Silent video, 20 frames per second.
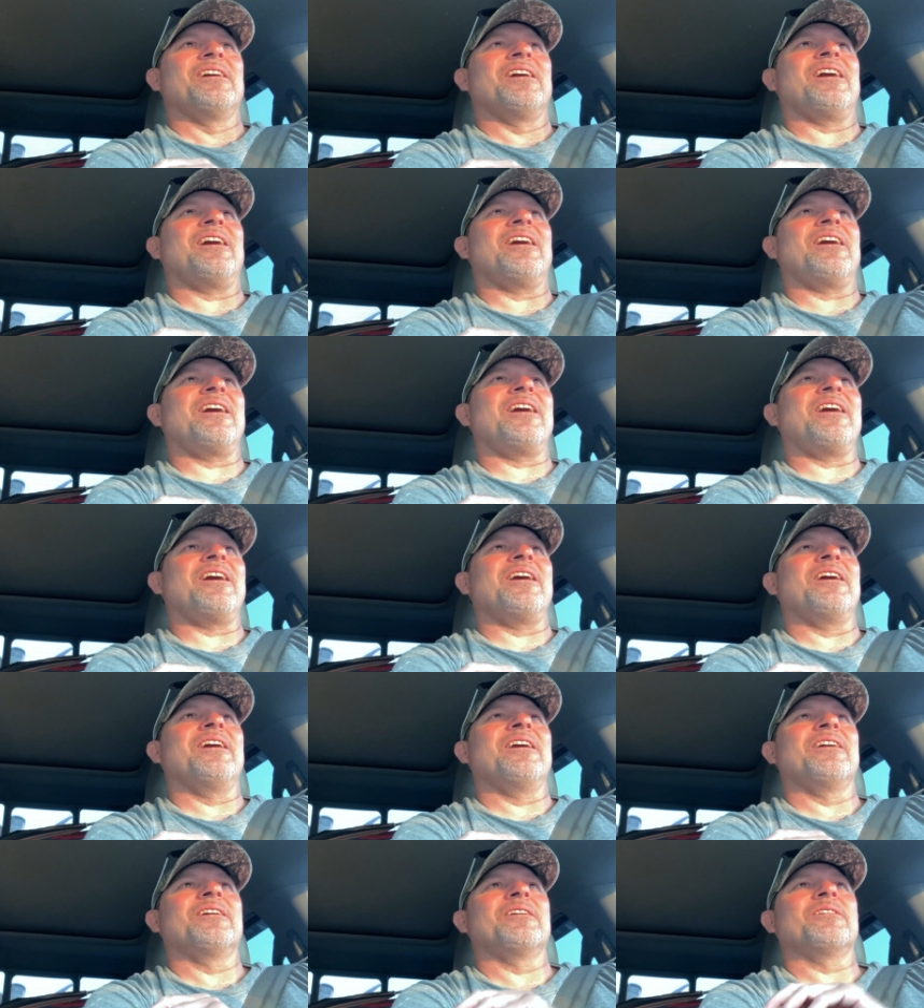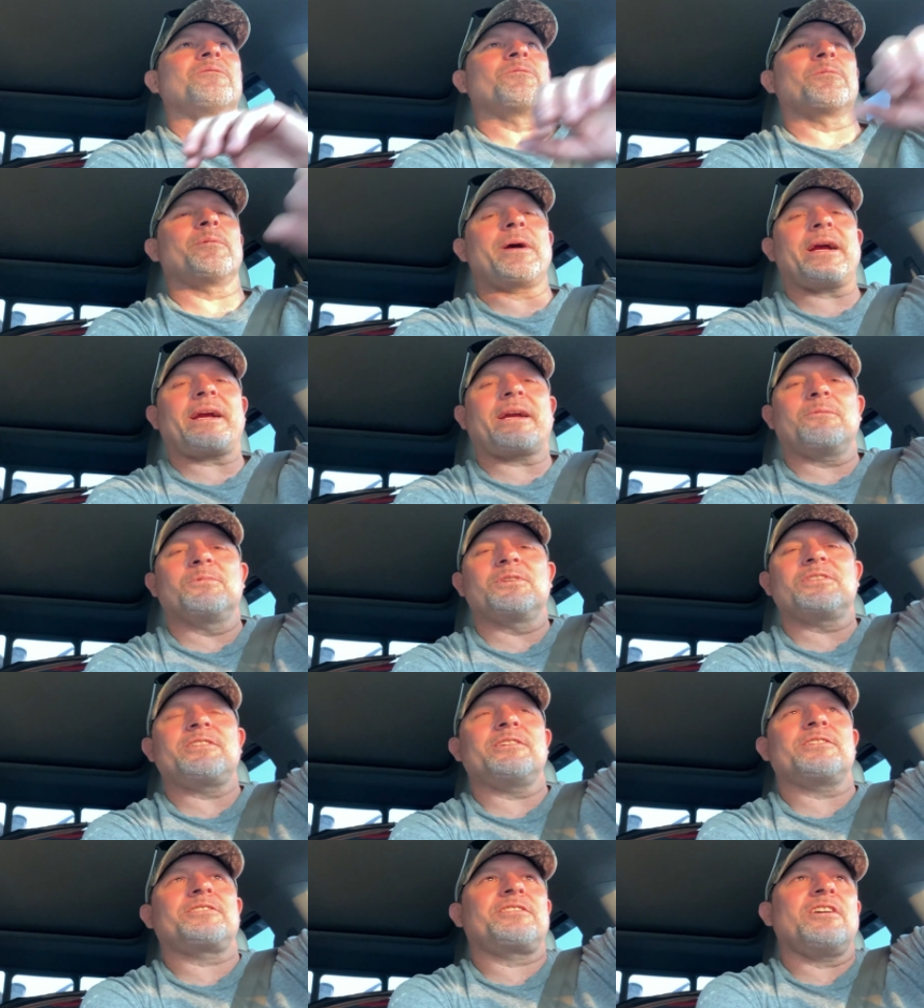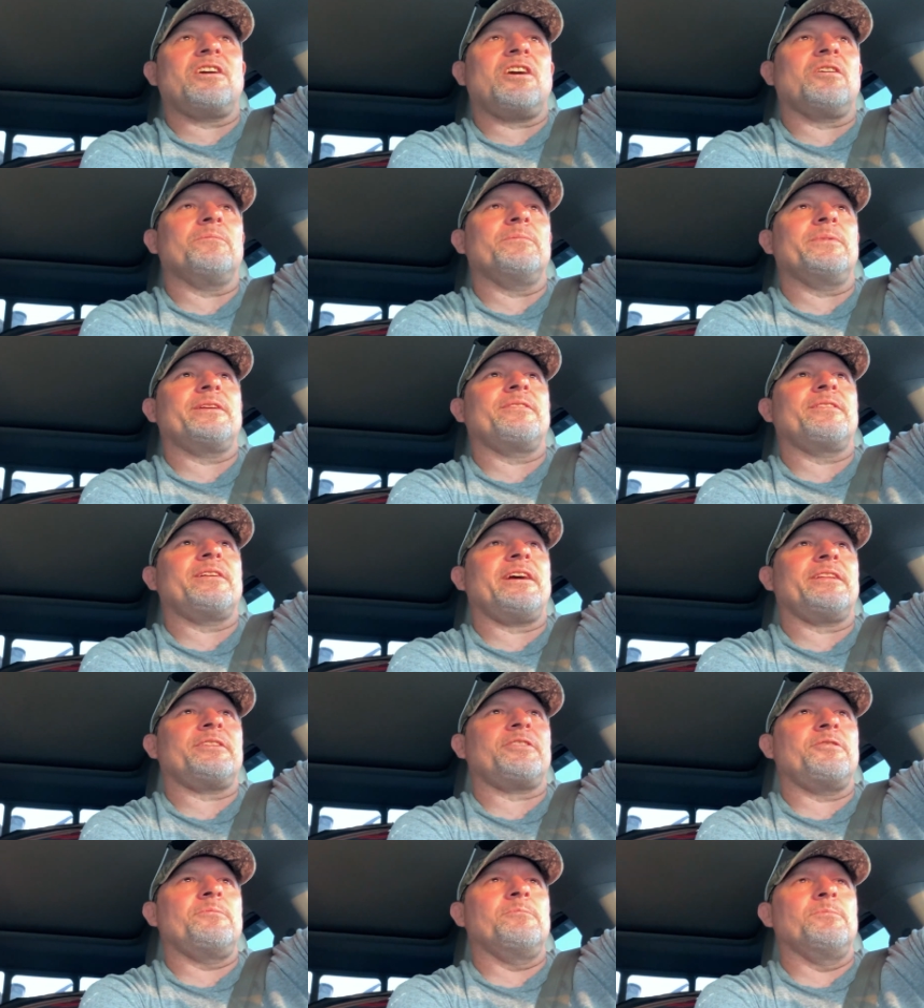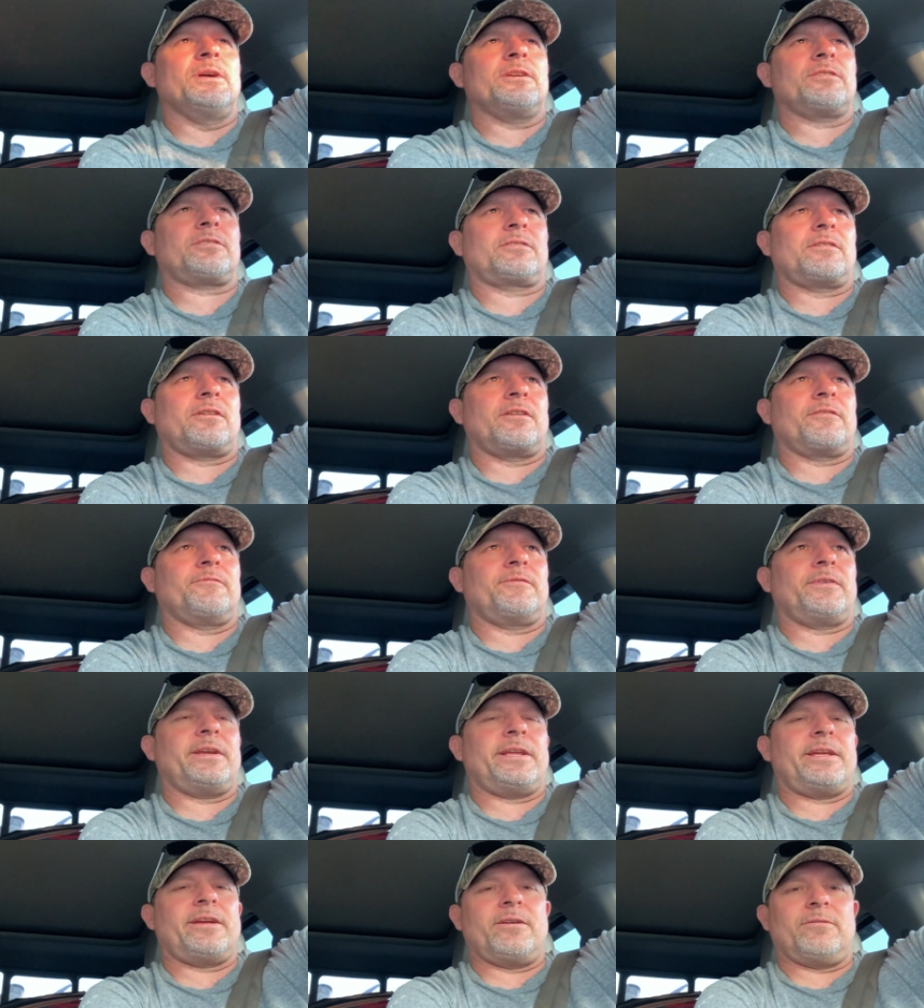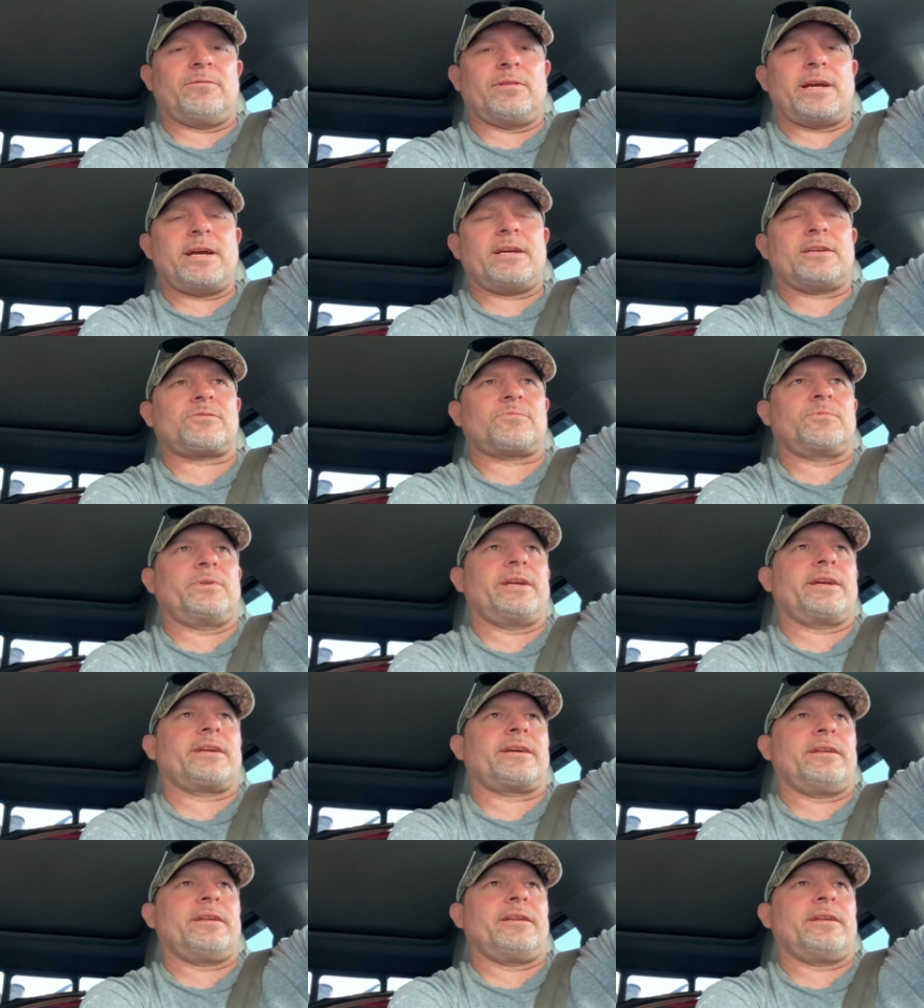Uh, Rebecca was just telling me that you missed our video last week,